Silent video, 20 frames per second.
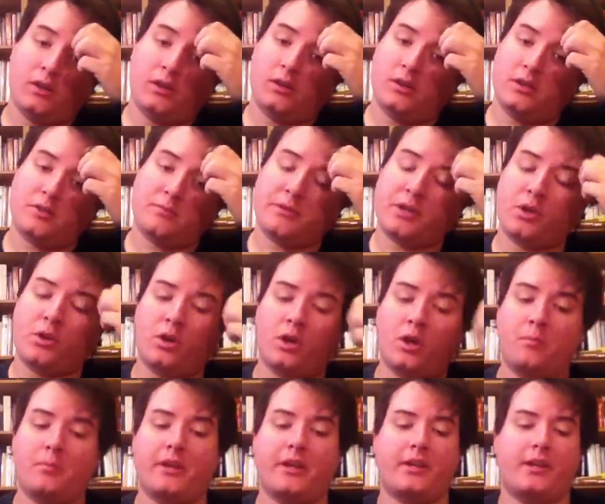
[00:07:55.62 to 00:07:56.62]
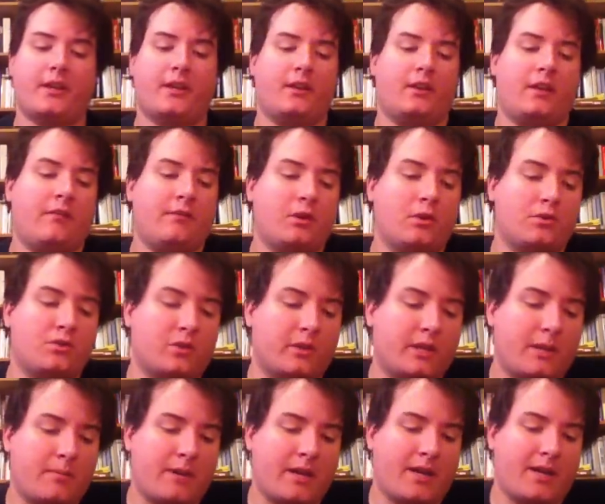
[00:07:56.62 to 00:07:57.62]
This has been going up lately, even though it's
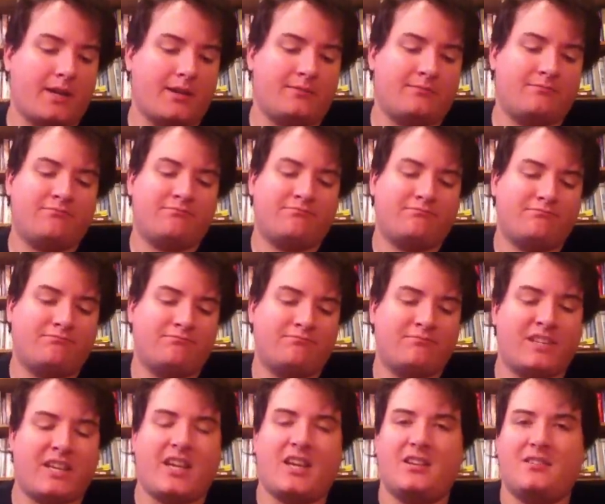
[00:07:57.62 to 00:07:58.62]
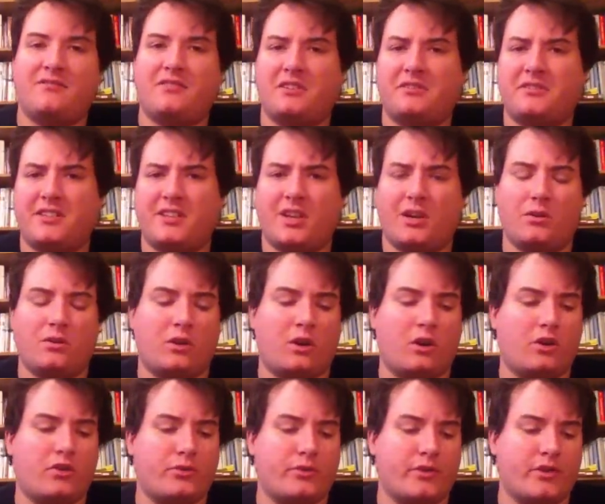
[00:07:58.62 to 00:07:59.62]
only about a $10, $15
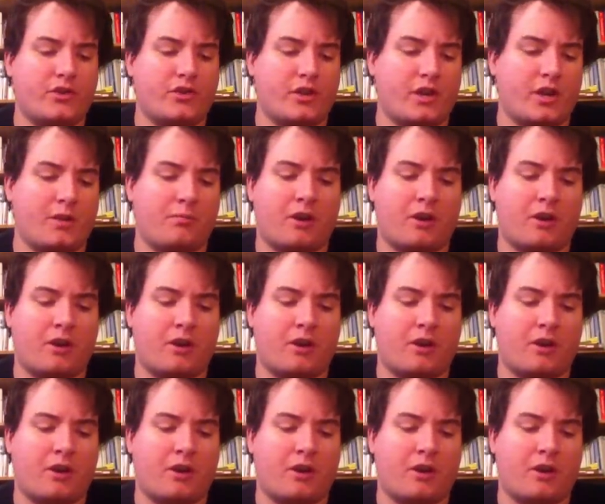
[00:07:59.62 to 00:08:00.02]
cartridge.